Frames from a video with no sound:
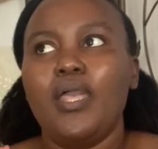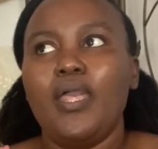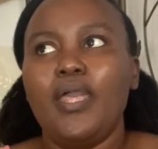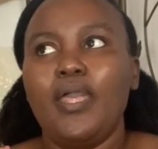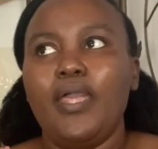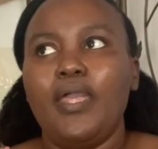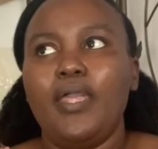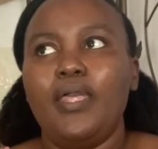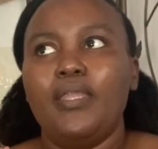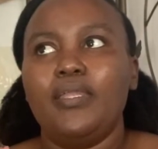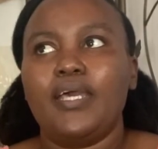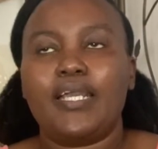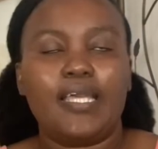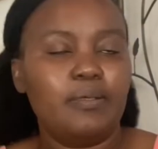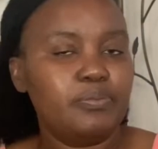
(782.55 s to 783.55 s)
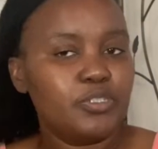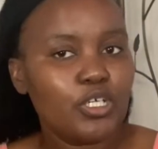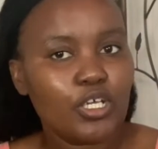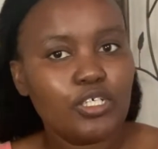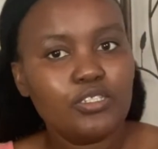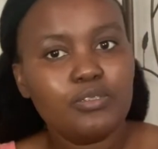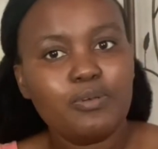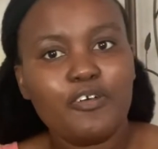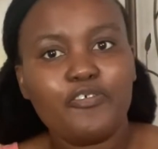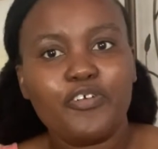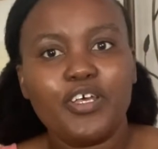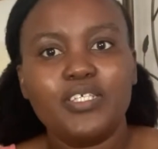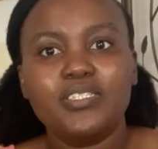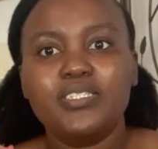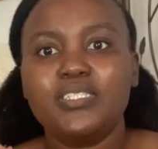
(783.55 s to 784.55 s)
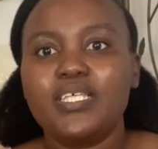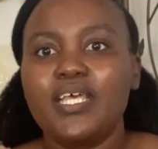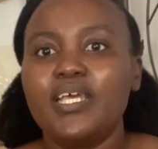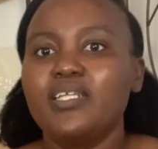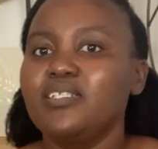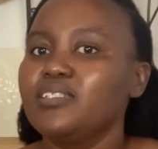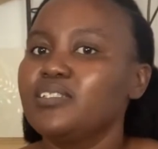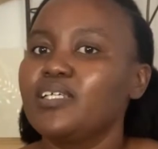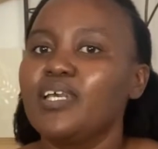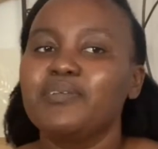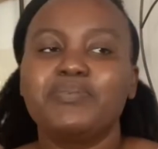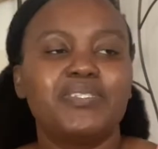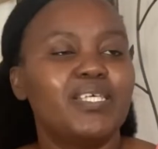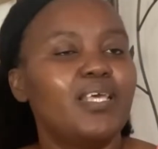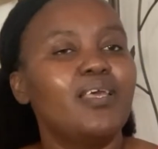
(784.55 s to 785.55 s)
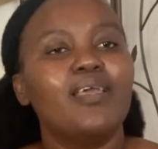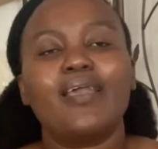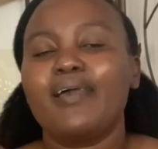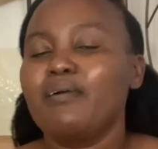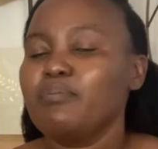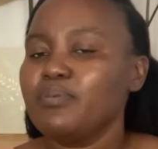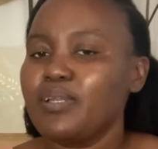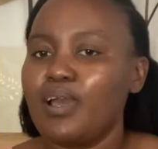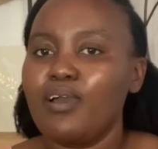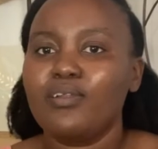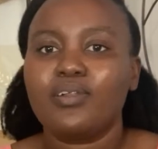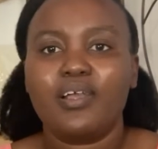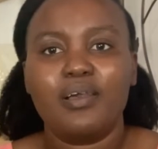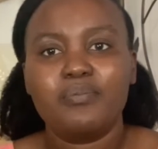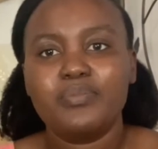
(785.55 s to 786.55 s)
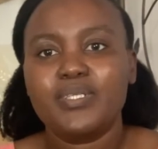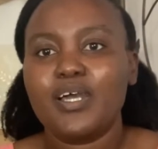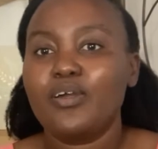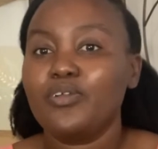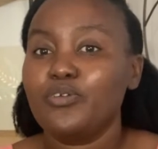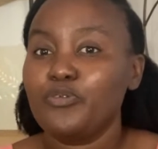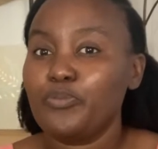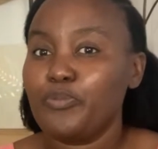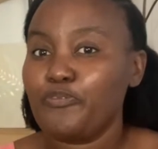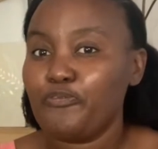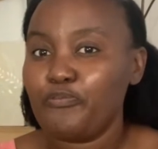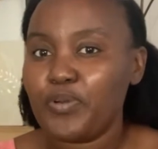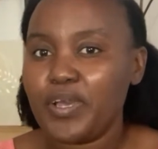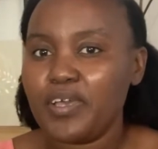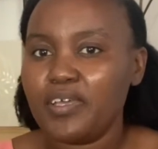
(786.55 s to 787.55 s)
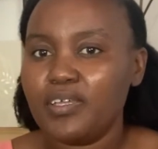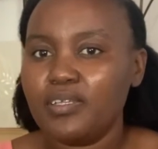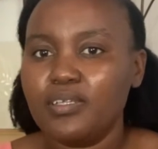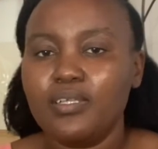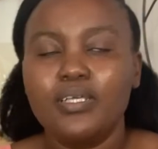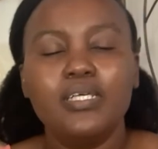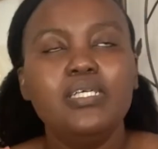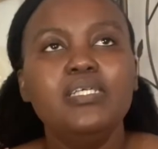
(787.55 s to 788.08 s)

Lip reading: And I kept talking to my fiance and he kept saying, calm down, it'll be fine.